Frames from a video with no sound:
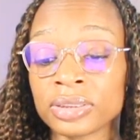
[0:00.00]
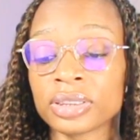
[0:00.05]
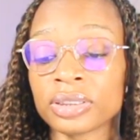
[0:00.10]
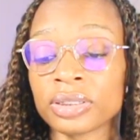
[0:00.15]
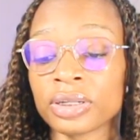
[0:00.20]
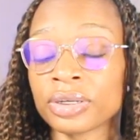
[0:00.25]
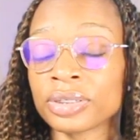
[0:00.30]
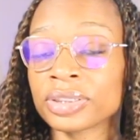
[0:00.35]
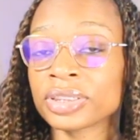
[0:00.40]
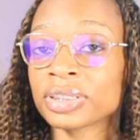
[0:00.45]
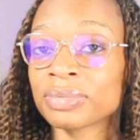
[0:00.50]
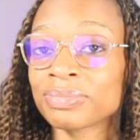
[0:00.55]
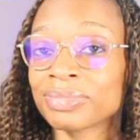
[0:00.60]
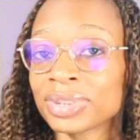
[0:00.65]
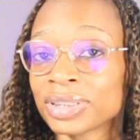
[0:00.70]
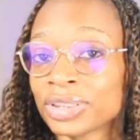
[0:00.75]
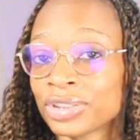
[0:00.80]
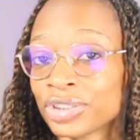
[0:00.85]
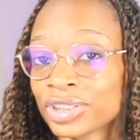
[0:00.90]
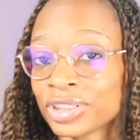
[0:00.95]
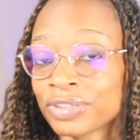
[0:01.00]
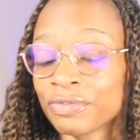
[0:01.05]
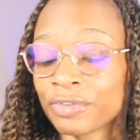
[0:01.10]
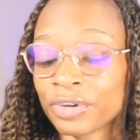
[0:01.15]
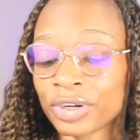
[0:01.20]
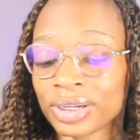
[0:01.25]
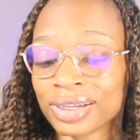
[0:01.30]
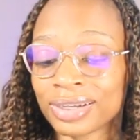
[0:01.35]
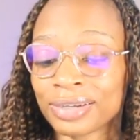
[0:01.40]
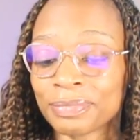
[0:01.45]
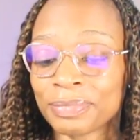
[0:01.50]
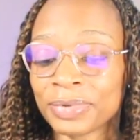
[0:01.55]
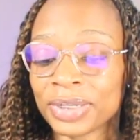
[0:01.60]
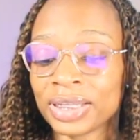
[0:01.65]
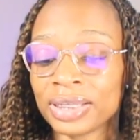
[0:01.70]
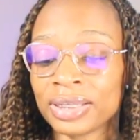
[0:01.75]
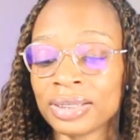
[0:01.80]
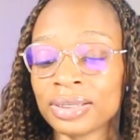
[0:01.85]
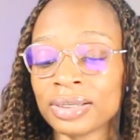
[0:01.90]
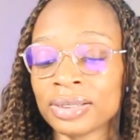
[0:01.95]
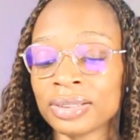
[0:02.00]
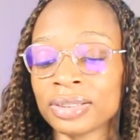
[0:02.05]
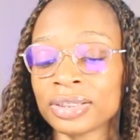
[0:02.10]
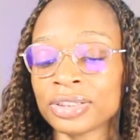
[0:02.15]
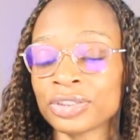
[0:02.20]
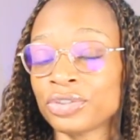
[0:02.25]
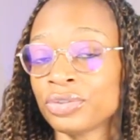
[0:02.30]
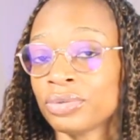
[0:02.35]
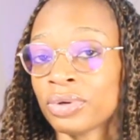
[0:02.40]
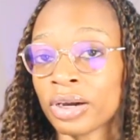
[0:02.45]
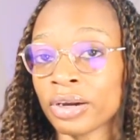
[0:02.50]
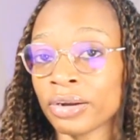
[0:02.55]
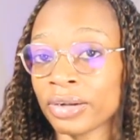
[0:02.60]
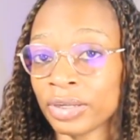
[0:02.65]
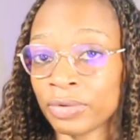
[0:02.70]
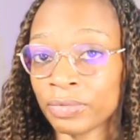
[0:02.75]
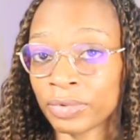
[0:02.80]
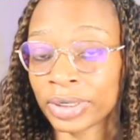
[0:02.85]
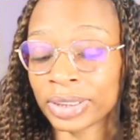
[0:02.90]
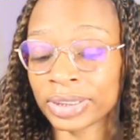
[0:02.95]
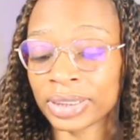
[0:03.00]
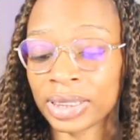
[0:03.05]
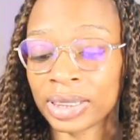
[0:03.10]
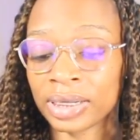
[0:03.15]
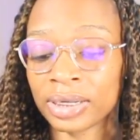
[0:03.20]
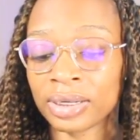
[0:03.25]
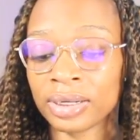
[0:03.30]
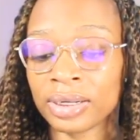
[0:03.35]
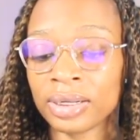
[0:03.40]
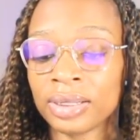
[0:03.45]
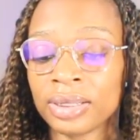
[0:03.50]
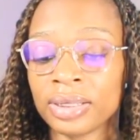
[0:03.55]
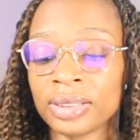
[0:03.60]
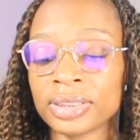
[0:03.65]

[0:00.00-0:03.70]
to learn something just for a company unless you already work there,